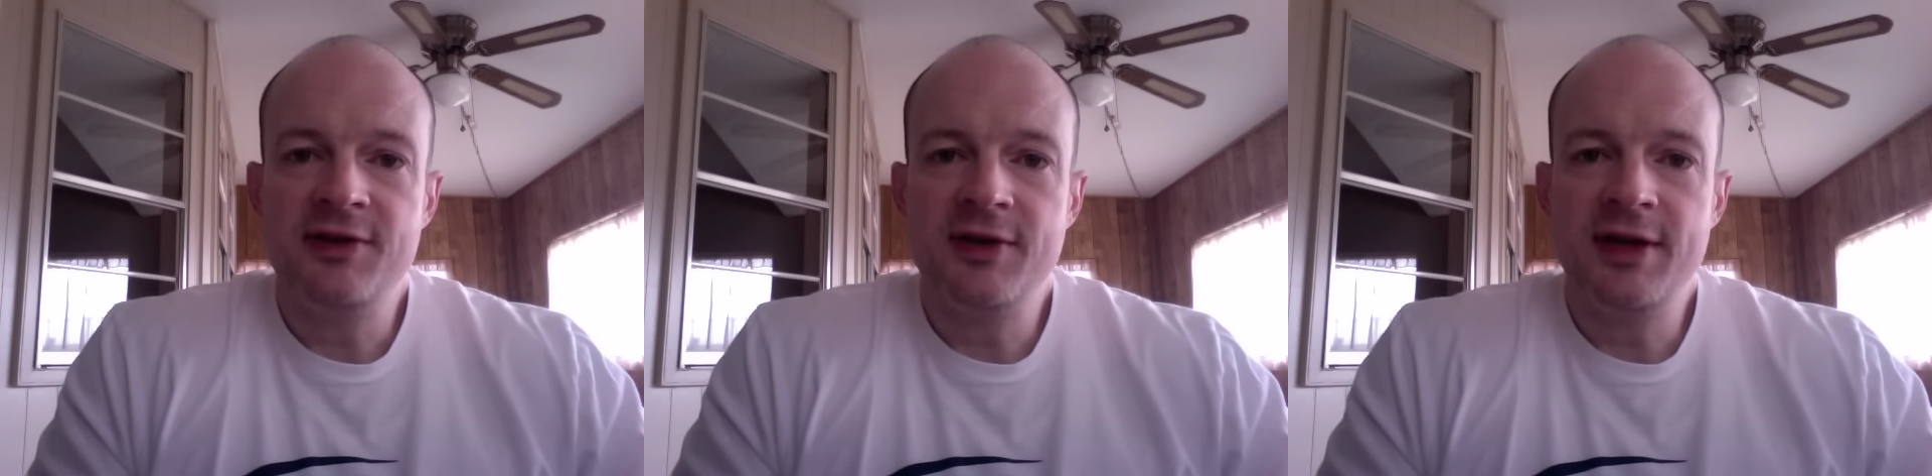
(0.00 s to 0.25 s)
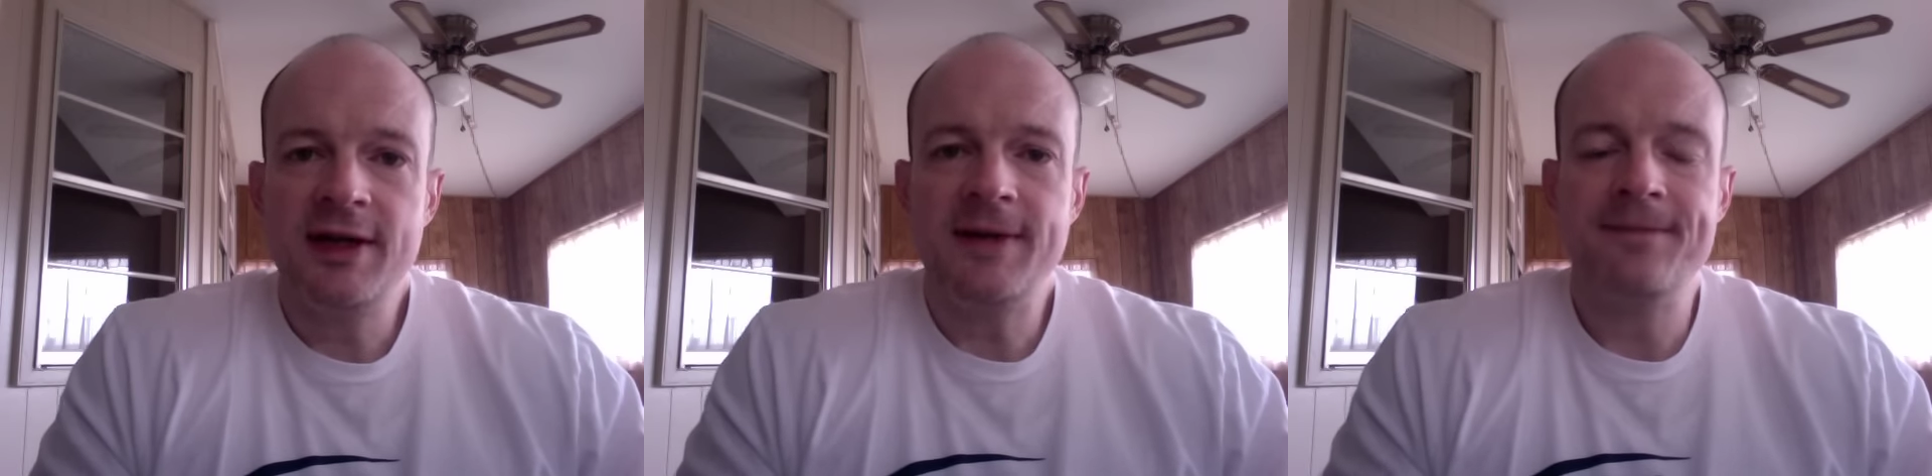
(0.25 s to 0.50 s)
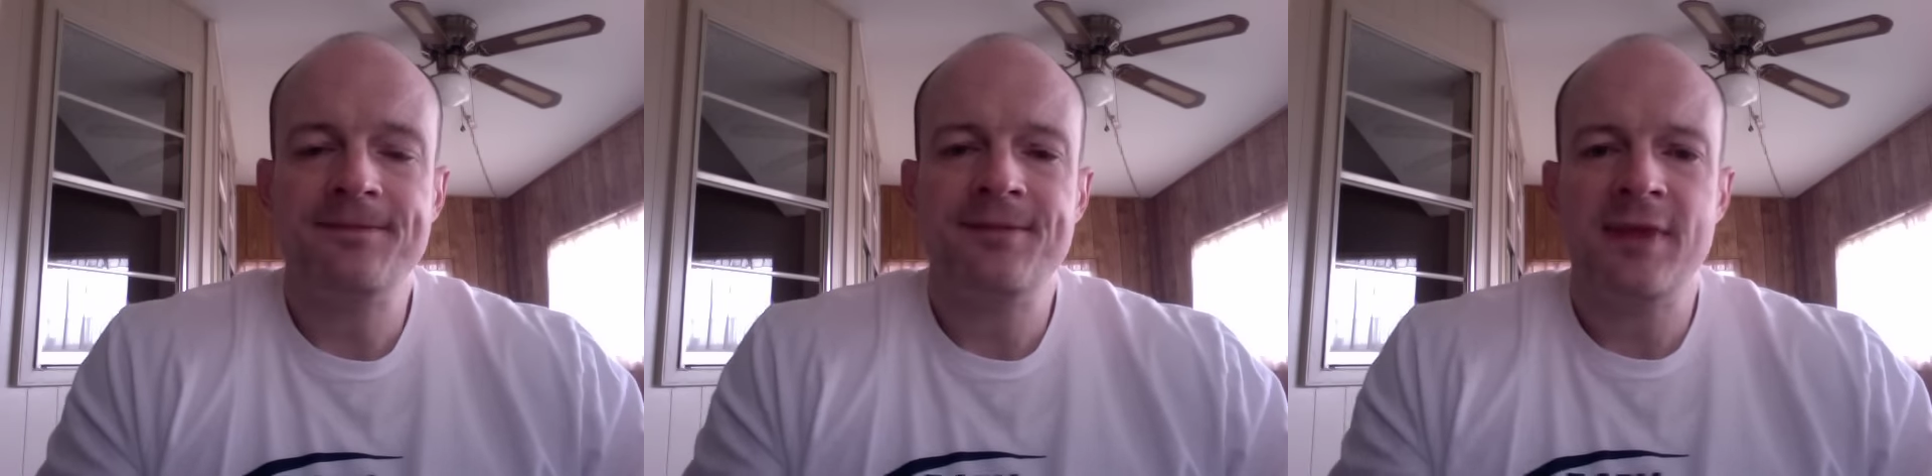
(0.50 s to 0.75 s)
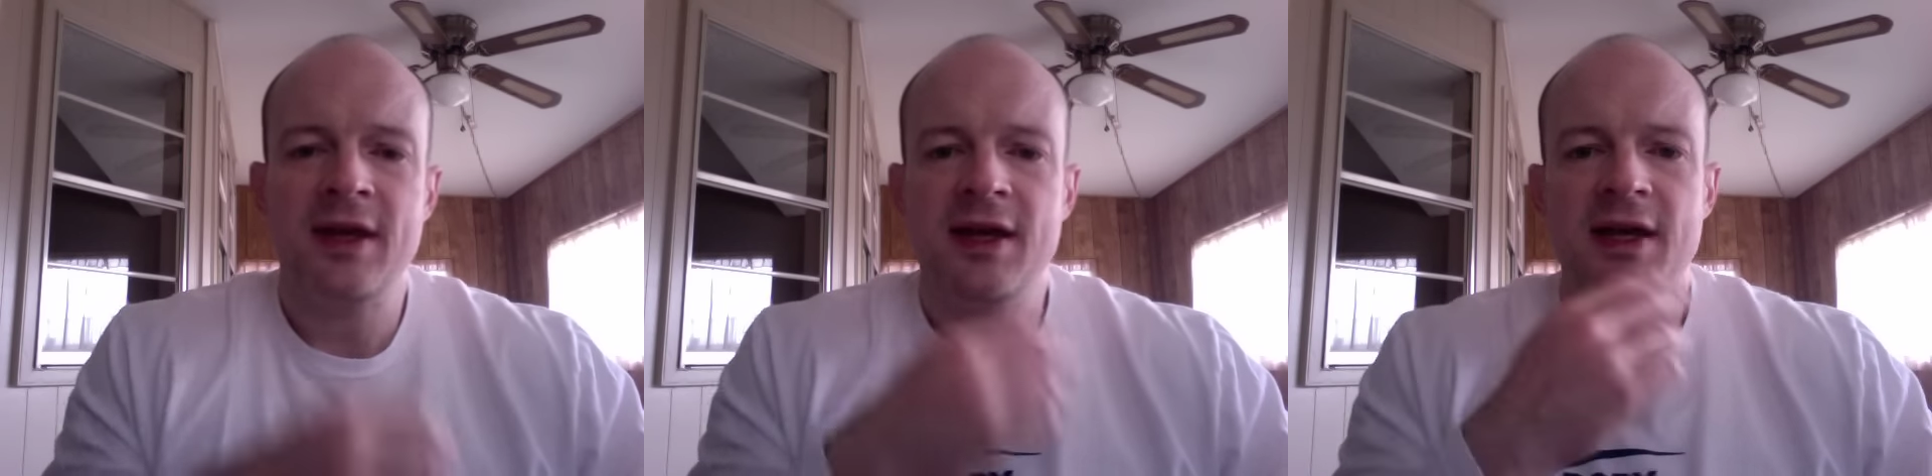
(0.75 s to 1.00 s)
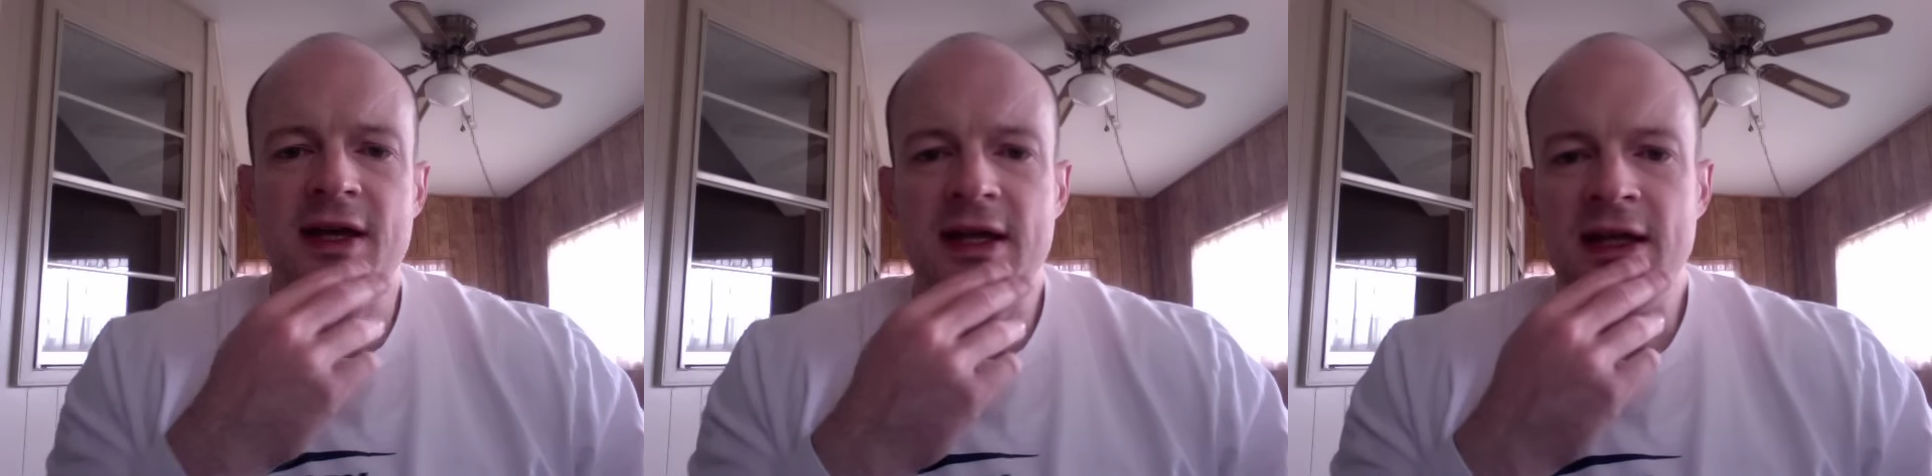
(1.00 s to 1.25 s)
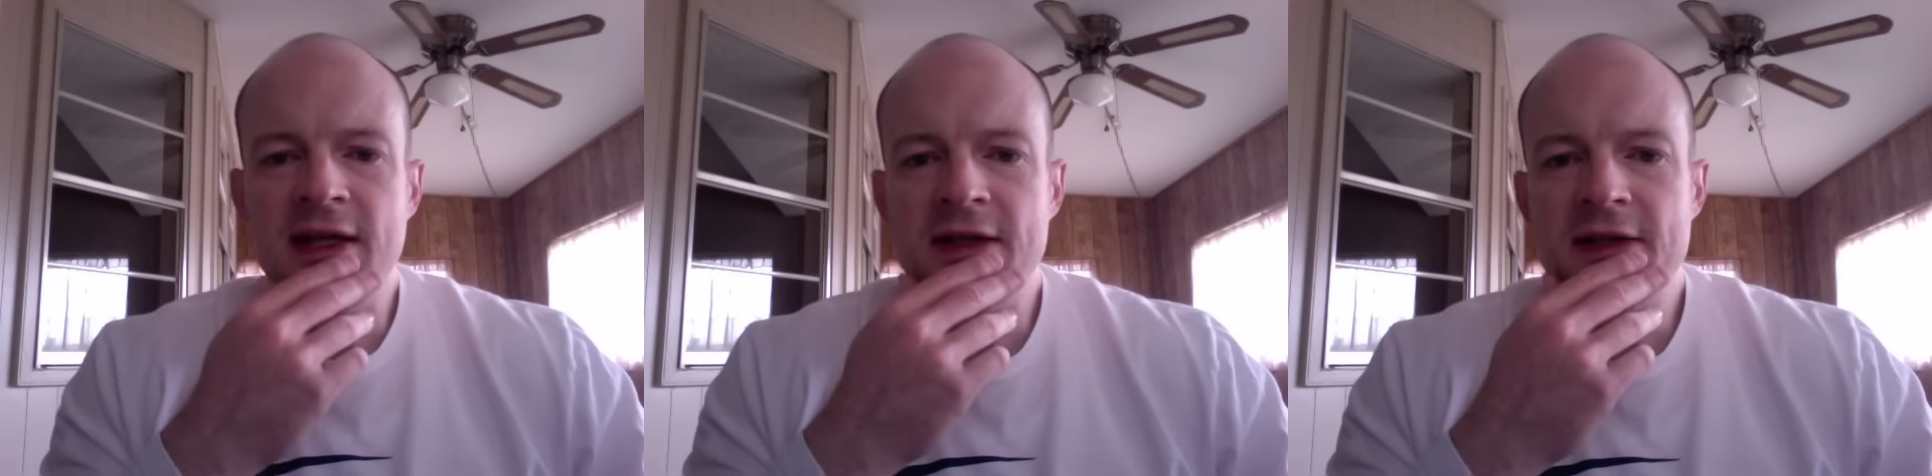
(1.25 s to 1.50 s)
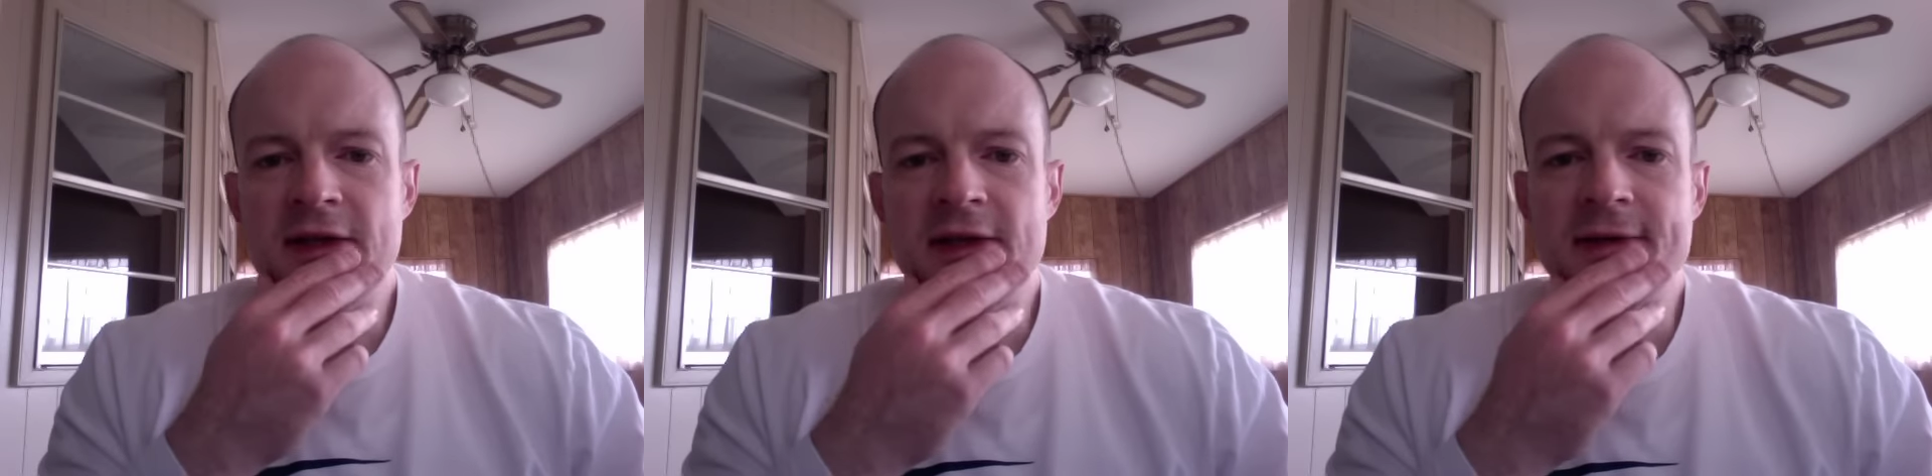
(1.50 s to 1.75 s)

okay. And